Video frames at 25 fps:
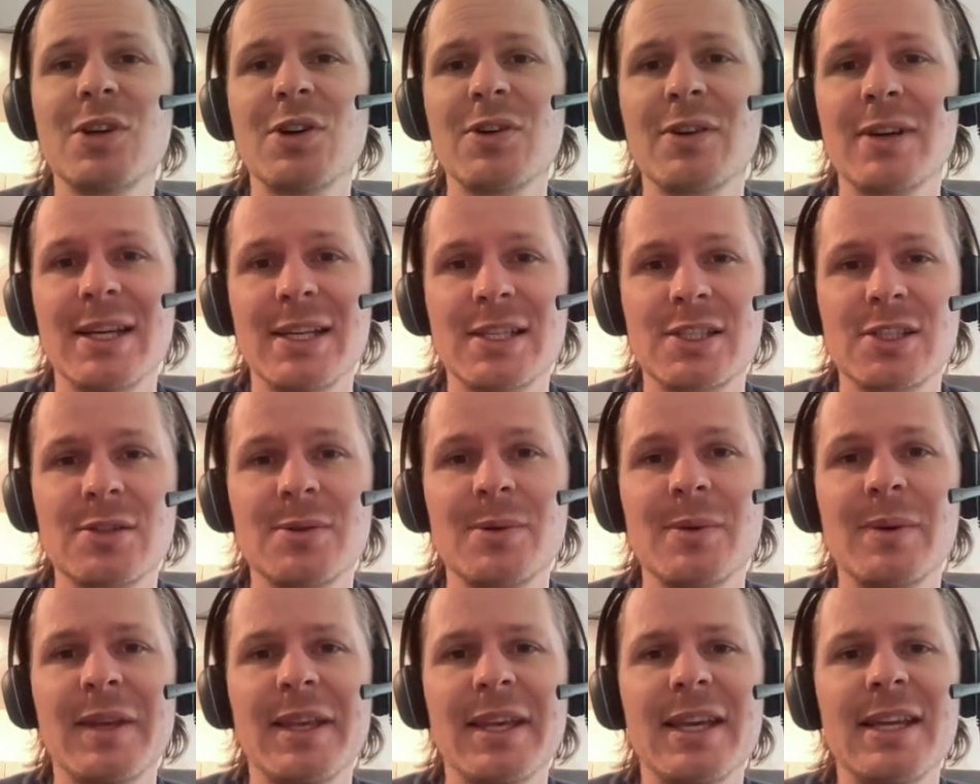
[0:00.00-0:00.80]
Okay,
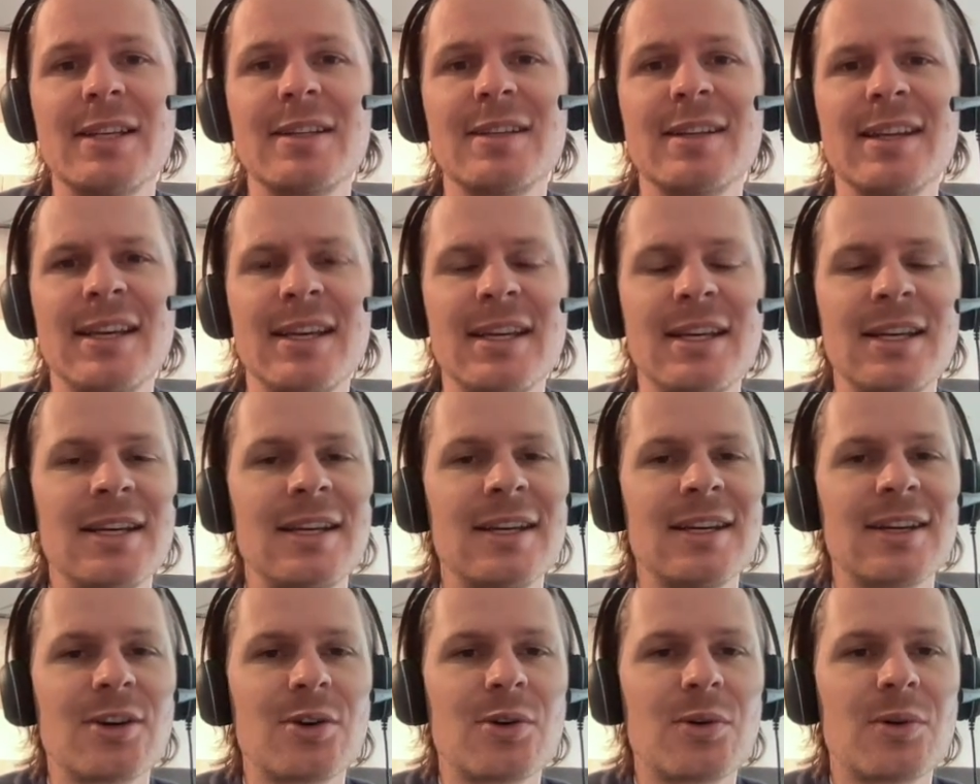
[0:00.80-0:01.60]
so we get
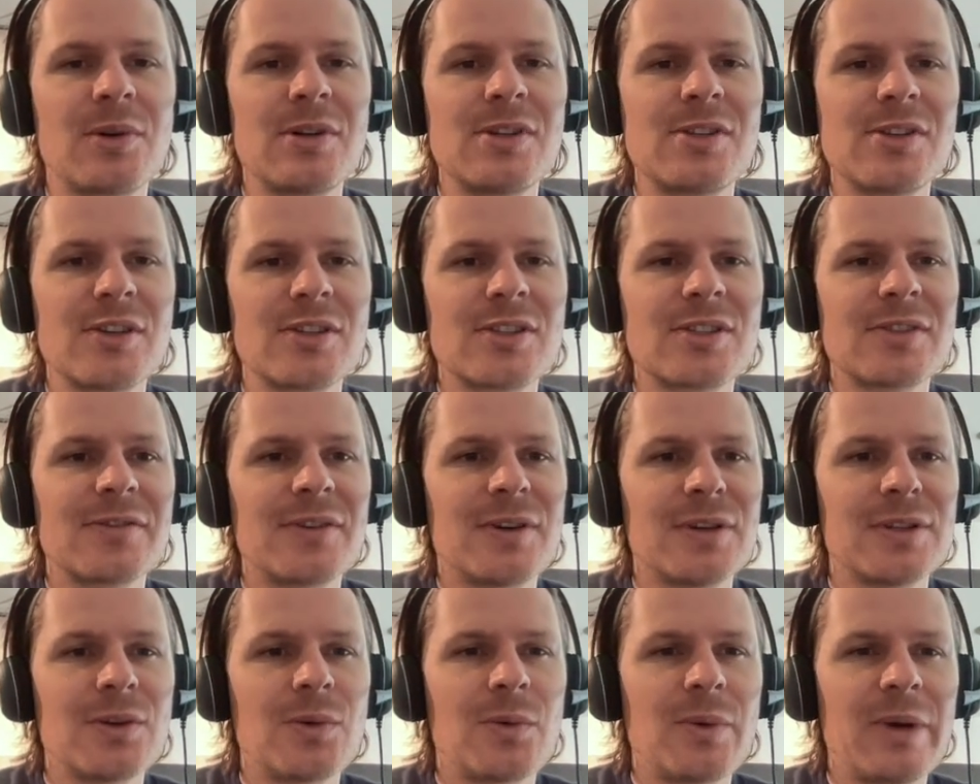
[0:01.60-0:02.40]
Corey Joseph
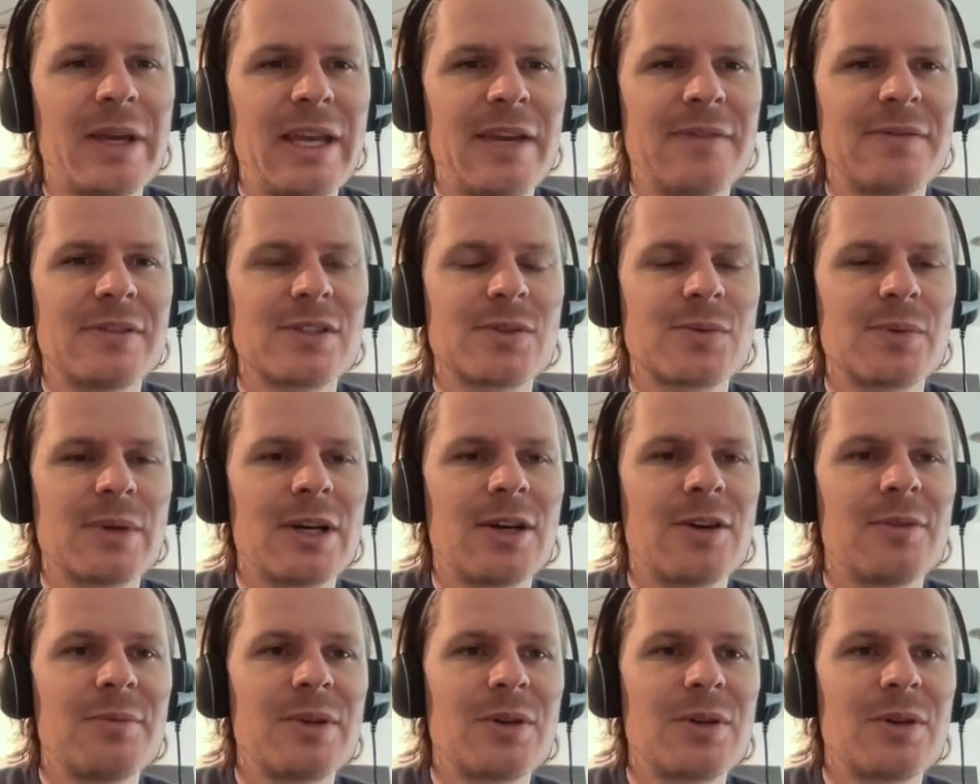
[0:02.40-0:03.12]
on the waived as well.